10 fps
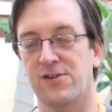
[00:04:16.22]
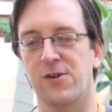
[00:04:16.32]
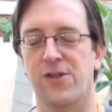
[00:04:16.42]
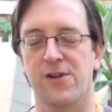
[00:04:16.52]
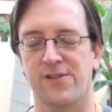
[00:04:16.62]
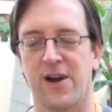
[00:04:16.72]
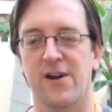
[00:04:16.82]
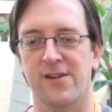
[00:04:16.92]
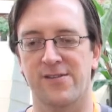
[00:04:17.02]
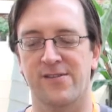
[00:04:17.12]
two-thirds
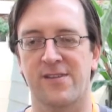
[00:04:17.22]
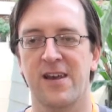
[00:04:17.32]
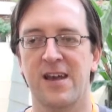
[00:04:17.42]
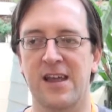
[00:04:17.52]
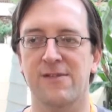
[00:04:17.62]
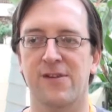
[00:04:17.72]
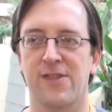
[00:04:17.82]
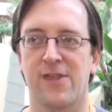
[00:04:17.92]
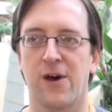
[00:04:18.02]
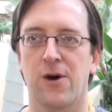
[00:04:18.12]
artists,
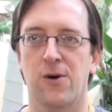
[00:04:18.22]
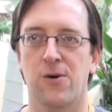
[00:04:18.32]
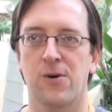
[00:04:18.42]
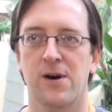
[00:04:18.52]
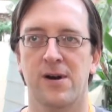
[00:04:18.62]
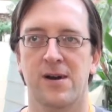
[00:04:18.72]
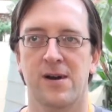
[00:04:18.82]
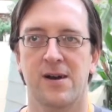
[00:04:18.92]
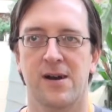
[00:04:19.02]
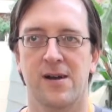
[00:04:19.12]
even though
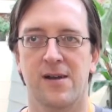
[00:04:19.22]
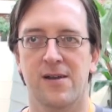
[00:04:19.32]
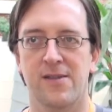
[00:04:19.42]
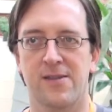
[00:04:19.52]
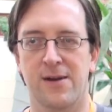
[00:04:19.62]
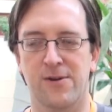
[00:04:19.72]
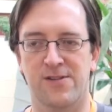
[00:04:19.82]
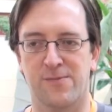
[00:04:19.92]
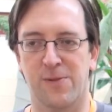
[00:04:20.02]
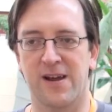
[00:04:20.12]
it
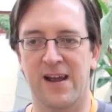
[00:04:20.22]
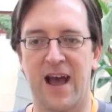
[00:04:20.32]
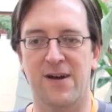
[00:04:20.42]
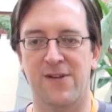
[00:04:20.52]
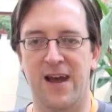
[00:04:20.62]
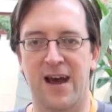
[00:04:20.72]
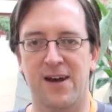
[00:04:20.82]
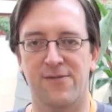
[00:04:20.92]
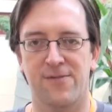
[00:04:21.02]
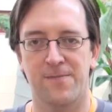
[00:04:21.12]
was split half and
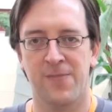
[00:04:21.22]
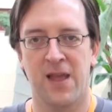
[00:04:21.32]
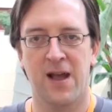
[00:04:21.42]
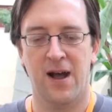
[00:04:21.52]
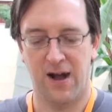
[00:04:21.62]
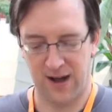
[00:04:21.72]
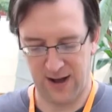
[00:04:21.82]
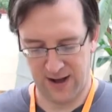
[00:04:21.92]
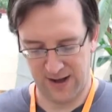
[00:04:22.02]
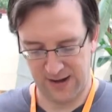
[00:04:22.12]
half.
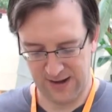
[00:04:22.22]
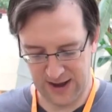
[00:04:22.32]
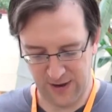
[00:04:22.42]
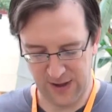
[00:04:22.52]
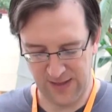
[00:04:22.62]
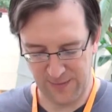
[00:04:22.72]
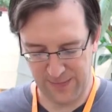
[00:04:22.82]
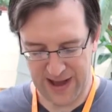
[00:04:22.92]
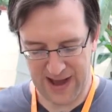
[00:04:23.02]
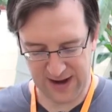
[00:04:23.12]
Now in the
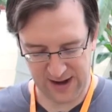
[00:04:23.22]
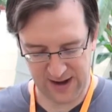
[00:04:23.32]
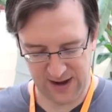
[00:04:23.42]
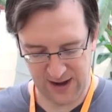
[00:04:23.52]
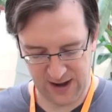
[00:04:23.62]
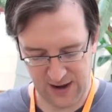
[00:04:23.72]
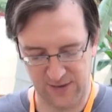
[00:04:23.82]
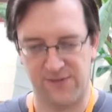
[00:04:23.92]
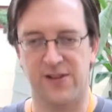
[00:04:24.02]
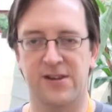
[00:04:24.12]
back
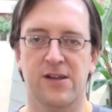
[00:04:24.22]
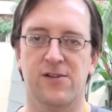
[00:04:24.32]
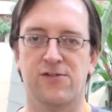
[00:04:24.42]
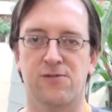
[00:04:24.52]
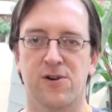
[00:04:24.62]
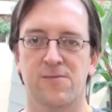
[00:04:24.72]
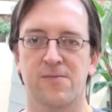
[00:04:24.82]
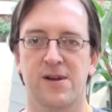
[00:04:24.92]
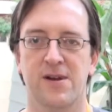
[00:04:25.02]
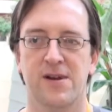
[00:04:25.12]
of the dealer's room,